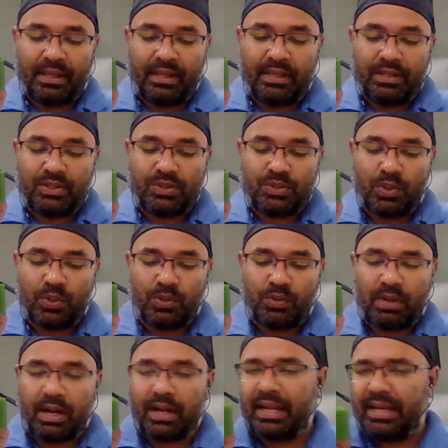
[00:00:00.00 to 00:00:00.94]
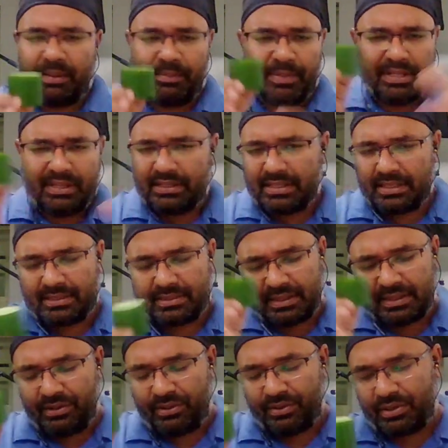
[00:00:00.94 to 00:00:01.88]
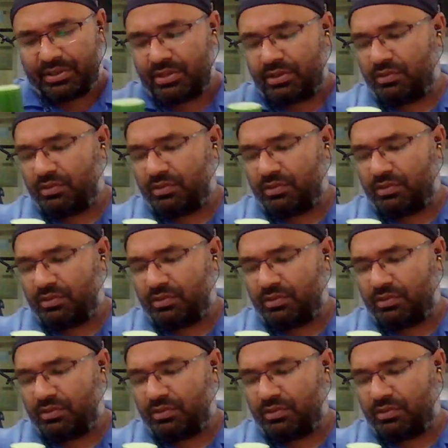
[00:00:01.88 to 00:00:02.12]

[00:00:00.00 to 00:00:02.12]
So again, I mean, this is integration